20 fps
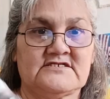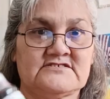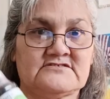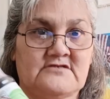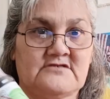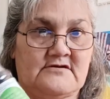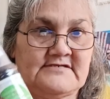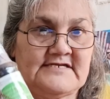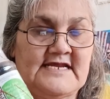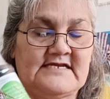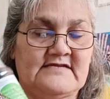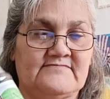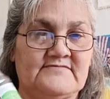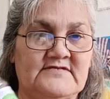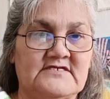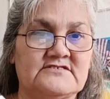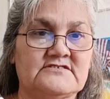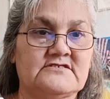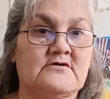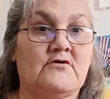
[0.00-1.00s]
start taking
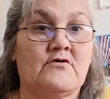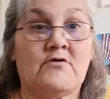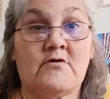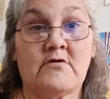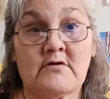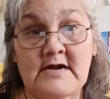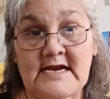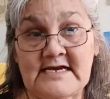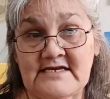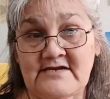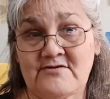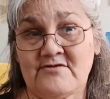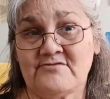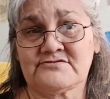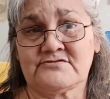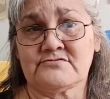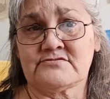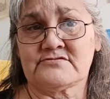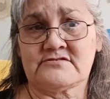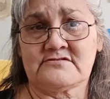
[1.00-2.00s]
this, or I can
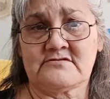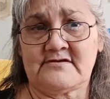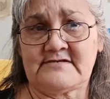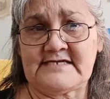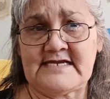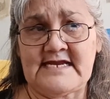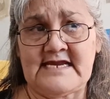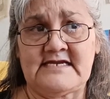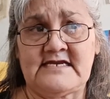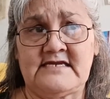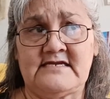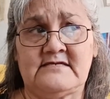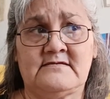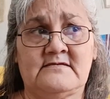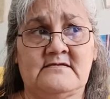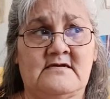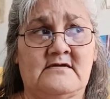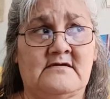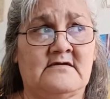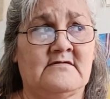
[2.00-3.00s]
also start taking
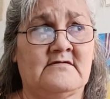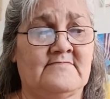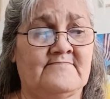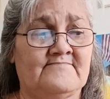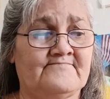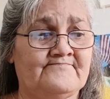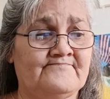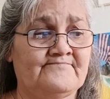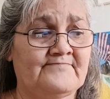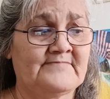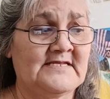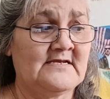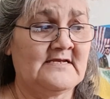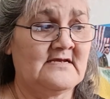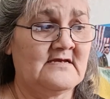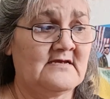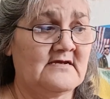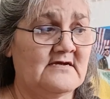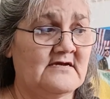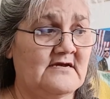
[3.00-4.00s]

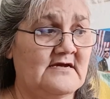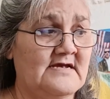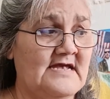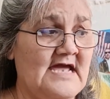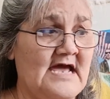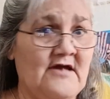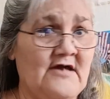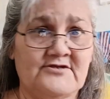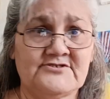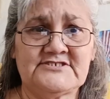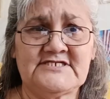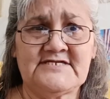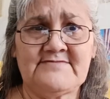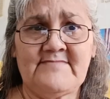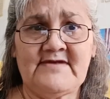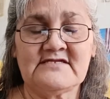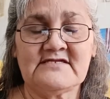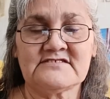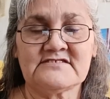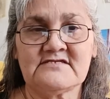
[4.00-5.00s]
allergy
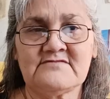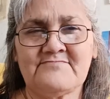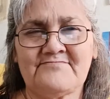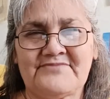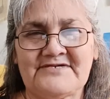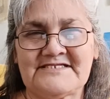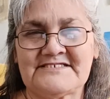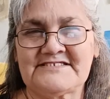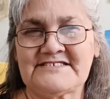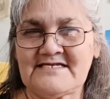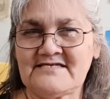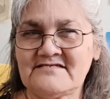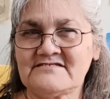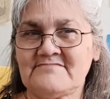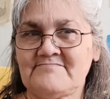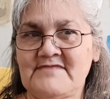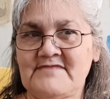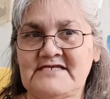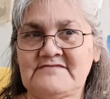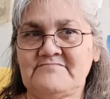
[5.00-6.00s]
medicine, but it tends
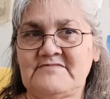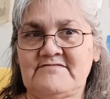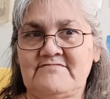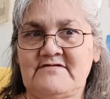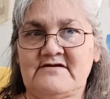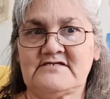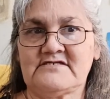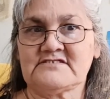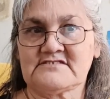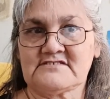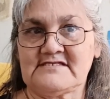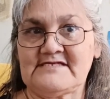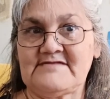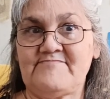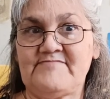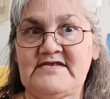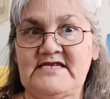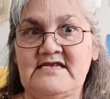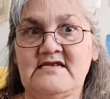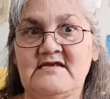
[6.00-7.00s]
to make me very
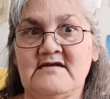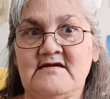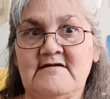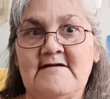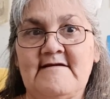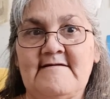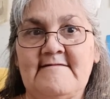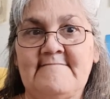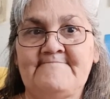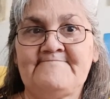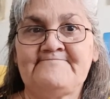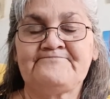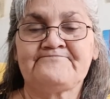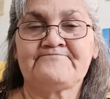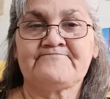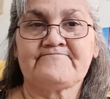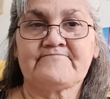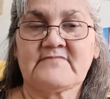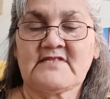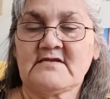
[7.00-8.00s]
sleepy.
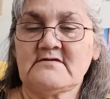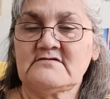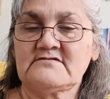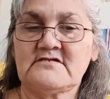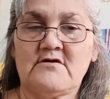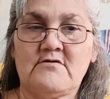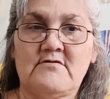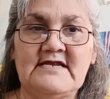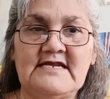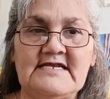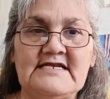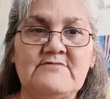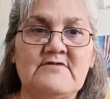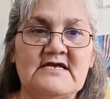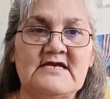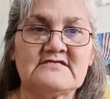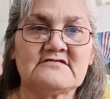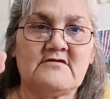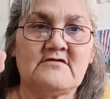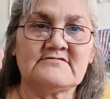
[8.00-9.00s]
So
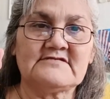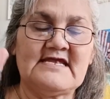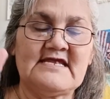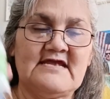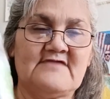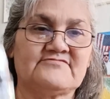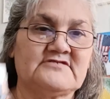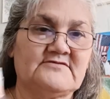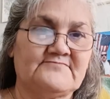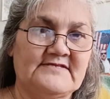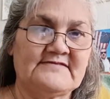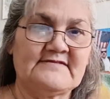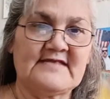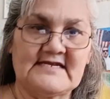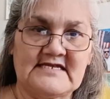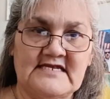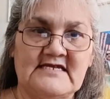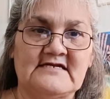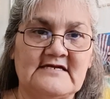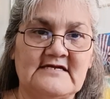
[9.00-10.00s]
anyway, as long as I have something
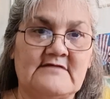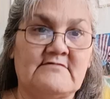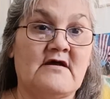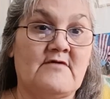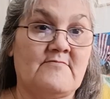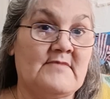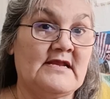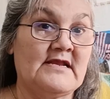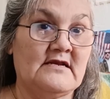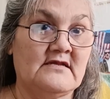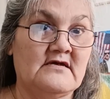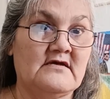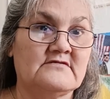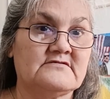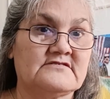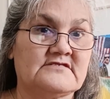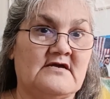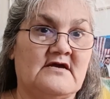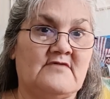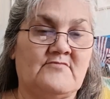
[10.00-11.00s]
that can clear out my
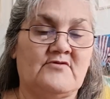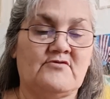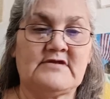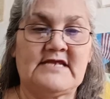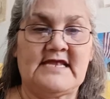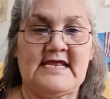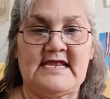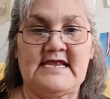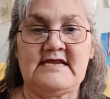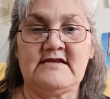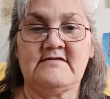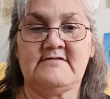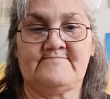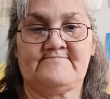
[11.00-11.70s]
lungs, I'm okay.